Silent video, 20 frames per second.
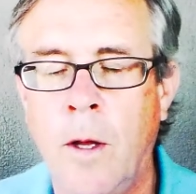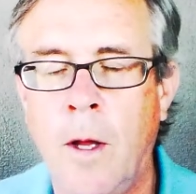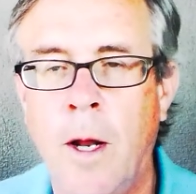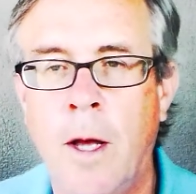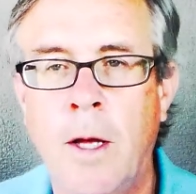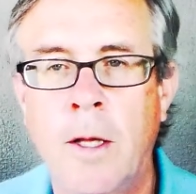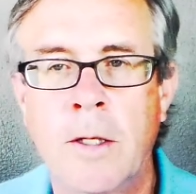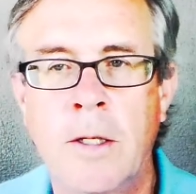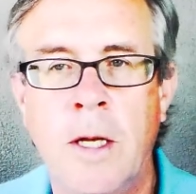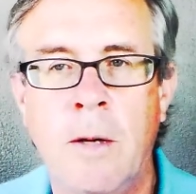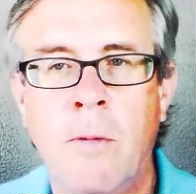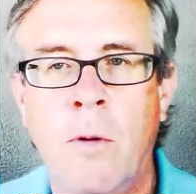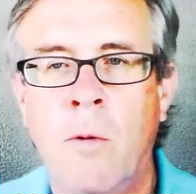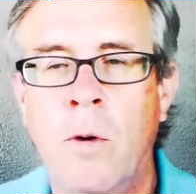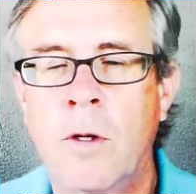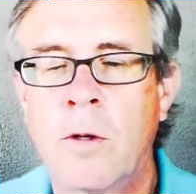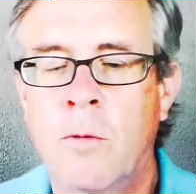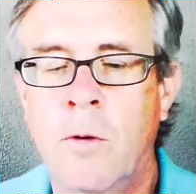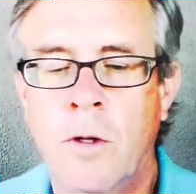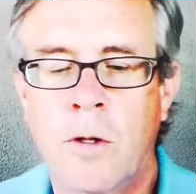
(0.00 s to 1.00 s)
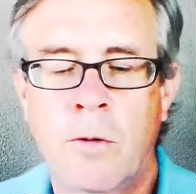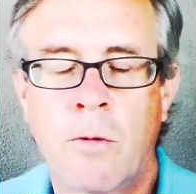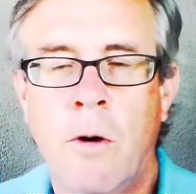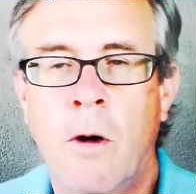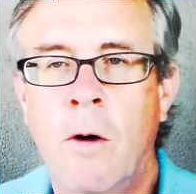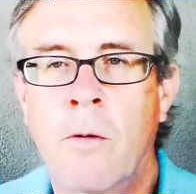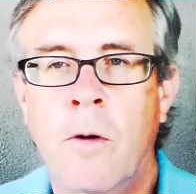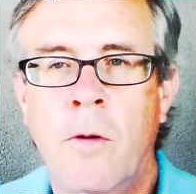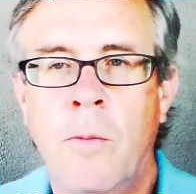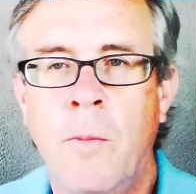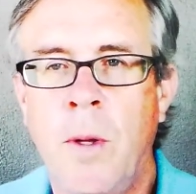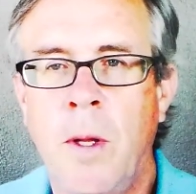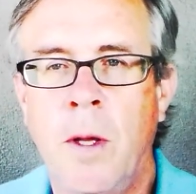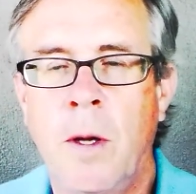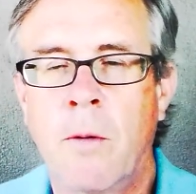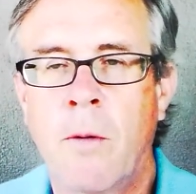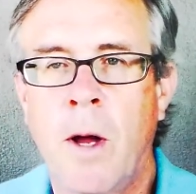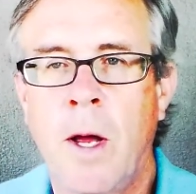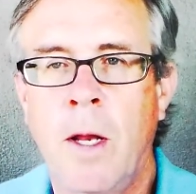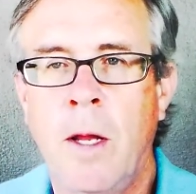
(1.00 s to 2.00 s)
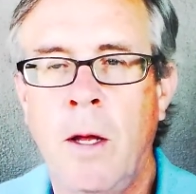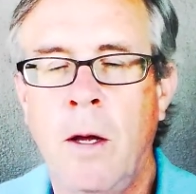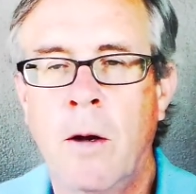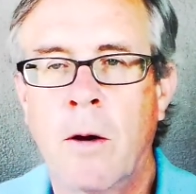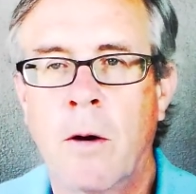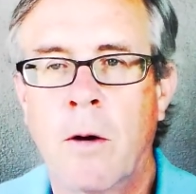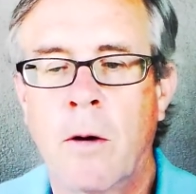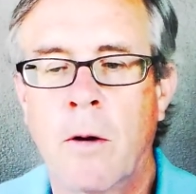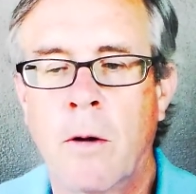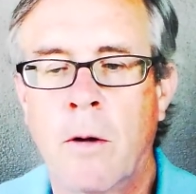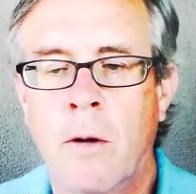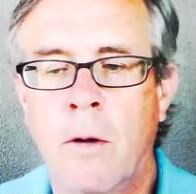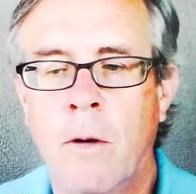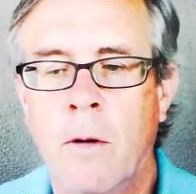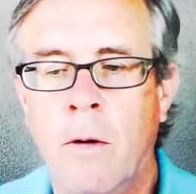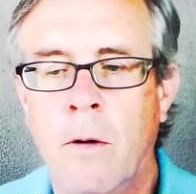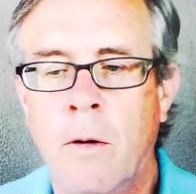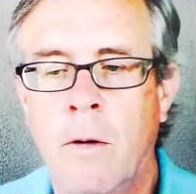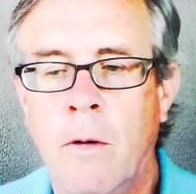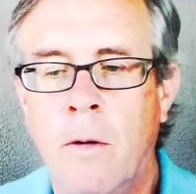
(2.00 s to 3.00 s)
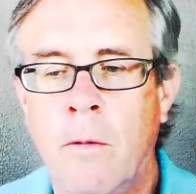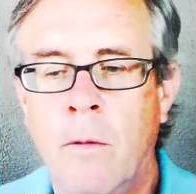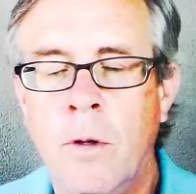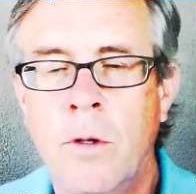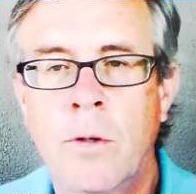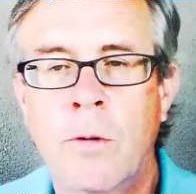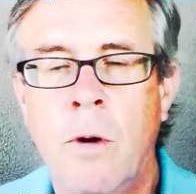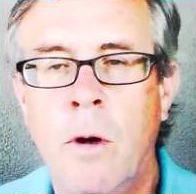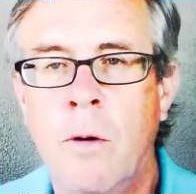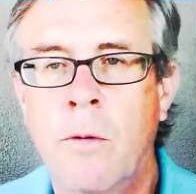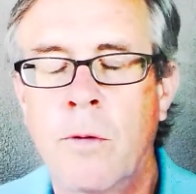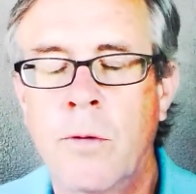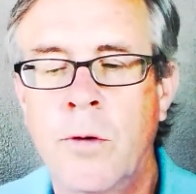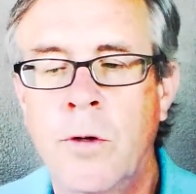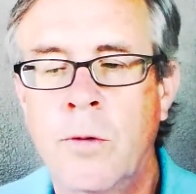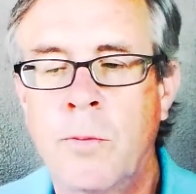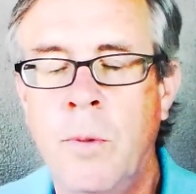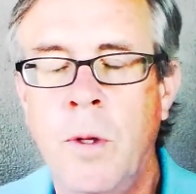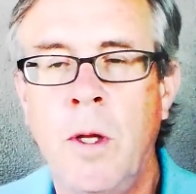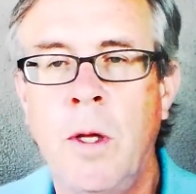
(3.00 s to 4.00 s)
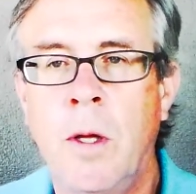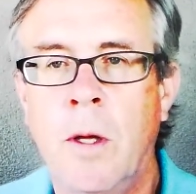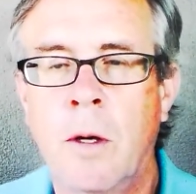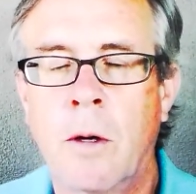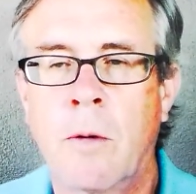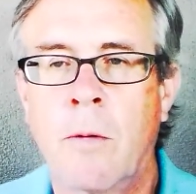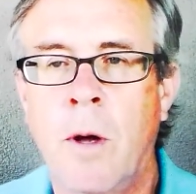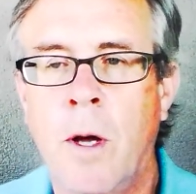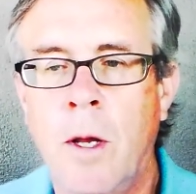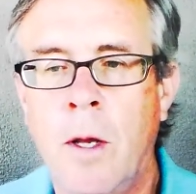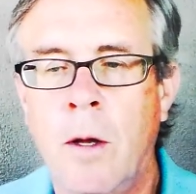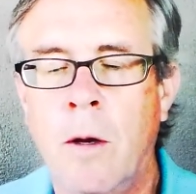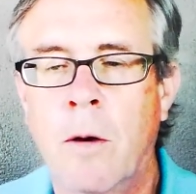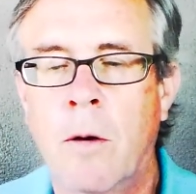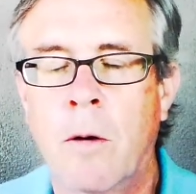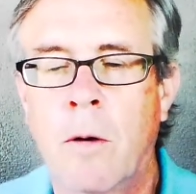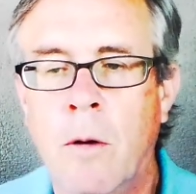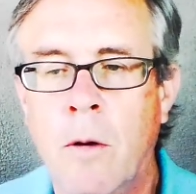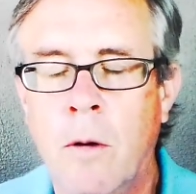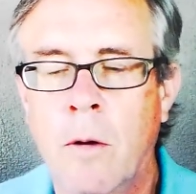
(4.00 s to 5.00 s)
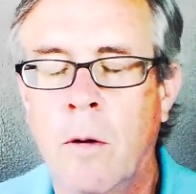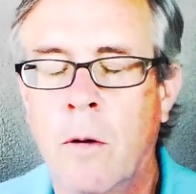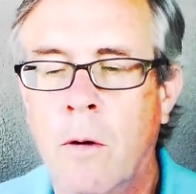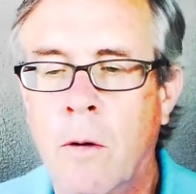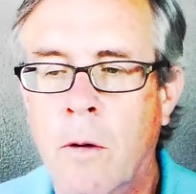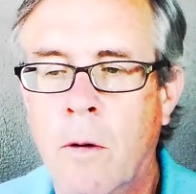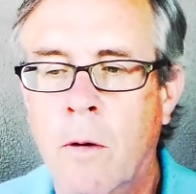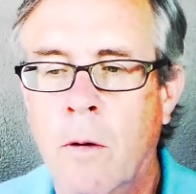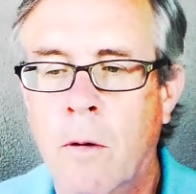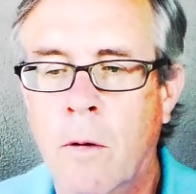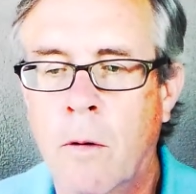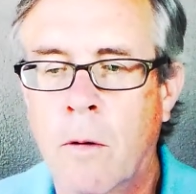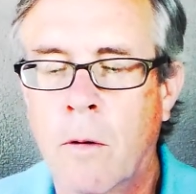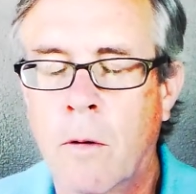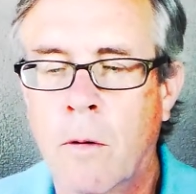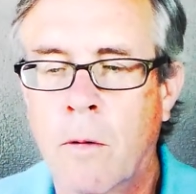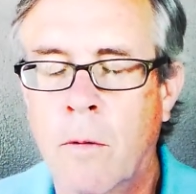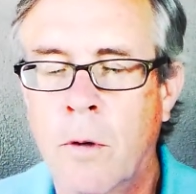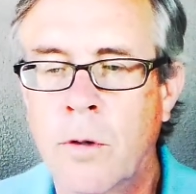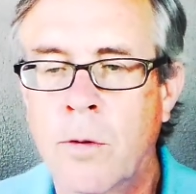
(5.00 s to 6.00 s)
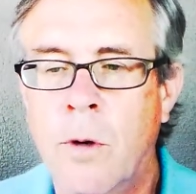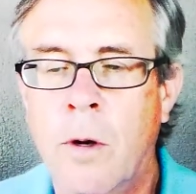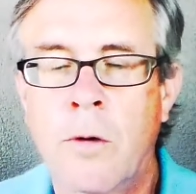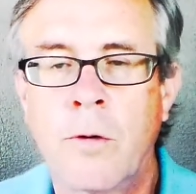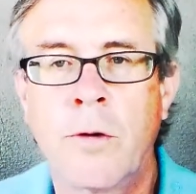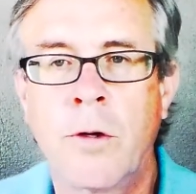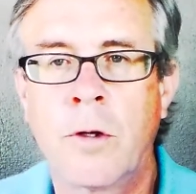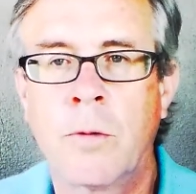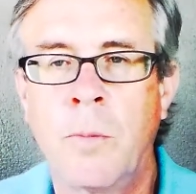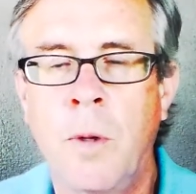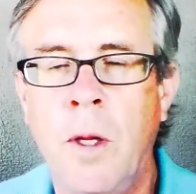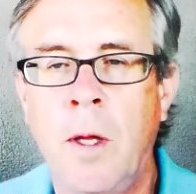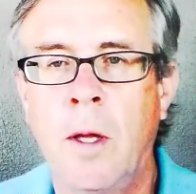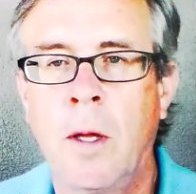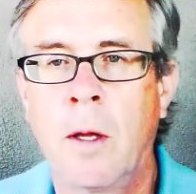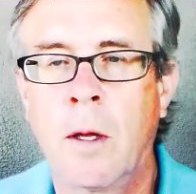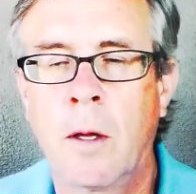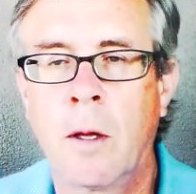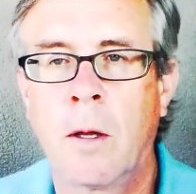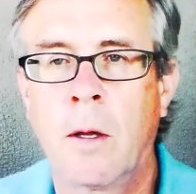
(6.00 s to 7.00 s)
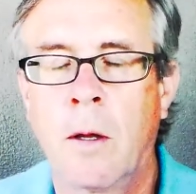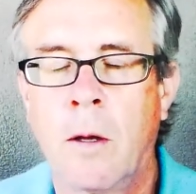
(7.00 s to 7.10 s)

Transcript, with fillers: And I can say, but what, what's wrong with being right here? What's wrong with just being right here? What's wrong with just being?